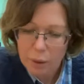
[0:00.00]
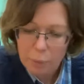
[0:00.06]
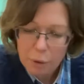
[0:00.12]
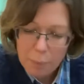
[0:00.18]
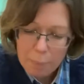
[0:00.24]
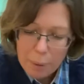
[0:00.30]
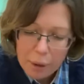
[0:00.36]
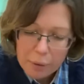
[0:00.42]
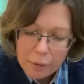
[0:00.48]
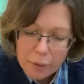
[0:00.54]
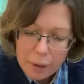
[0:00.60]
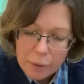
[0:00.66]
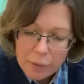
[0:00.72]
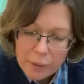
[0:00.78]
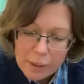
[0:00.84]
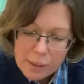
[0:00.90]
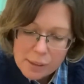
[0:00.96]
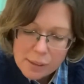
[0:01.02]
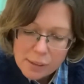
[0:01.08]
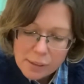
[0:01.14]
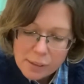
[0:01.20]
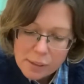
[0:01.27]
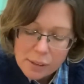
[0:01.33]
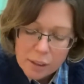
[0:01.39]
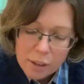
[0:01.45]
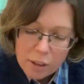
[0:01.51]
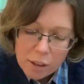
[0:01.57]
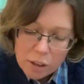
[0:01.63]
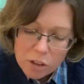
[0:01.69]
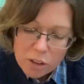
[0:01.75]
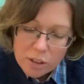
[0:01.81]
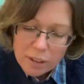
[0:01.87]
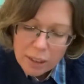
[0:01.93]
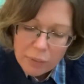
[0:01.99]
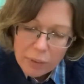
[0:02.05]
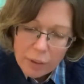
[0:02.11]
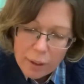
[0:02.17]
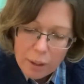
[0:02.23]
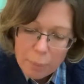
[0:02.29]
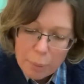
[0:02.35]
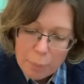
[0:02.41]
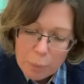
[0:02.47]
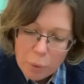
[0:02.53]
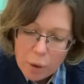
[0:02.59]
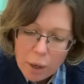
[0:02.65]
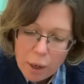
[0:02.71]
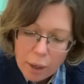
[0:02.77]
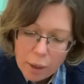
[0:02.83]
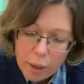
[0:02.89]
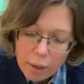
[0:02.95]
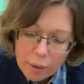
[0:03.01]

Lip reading: going to poke those in, just gives it a little bit more colour.